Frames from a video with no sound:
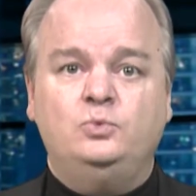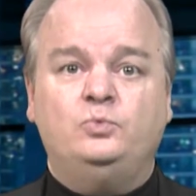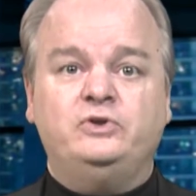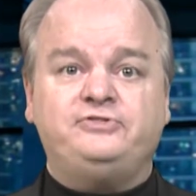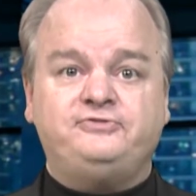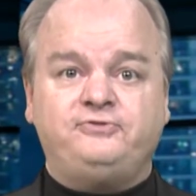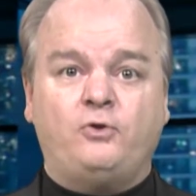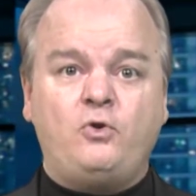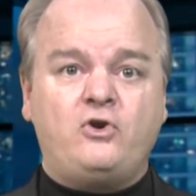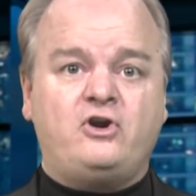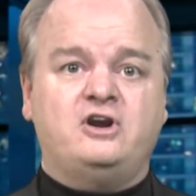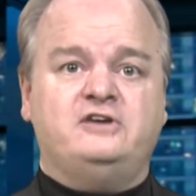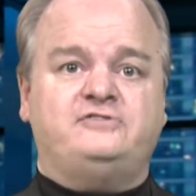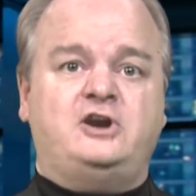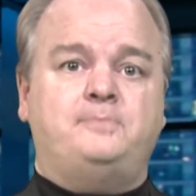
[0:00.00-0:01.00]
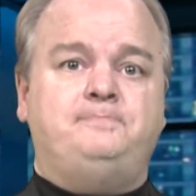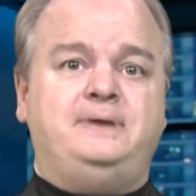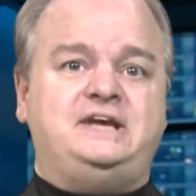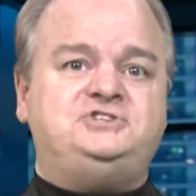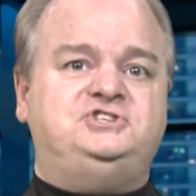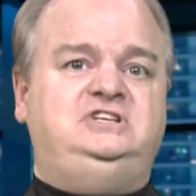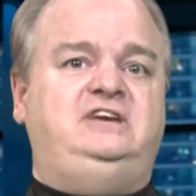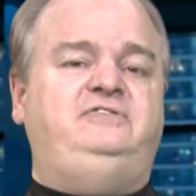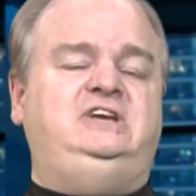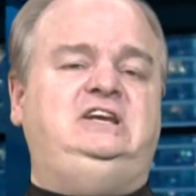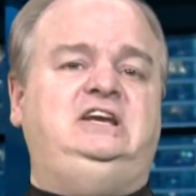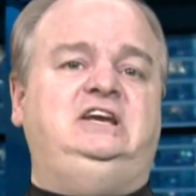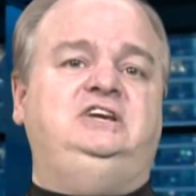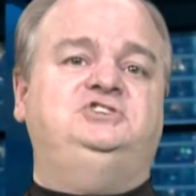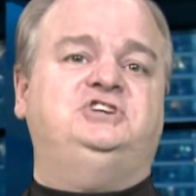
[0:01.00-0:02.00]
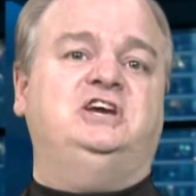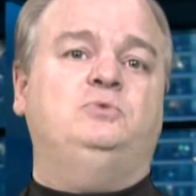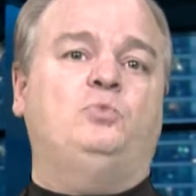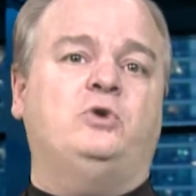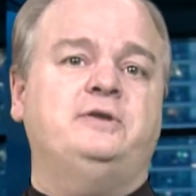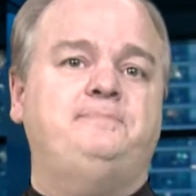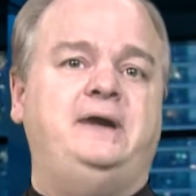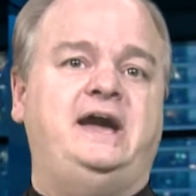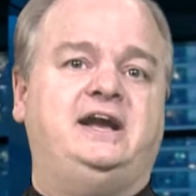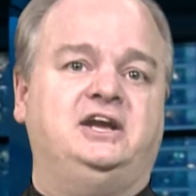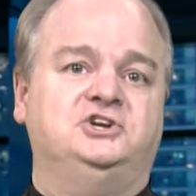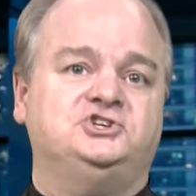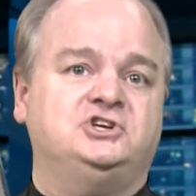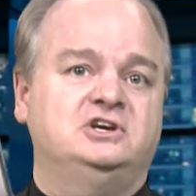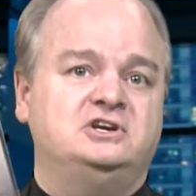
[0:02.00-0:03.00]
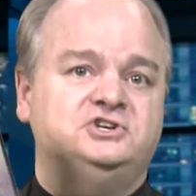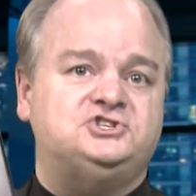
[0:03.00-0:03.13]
with four of our best DVDs in one package,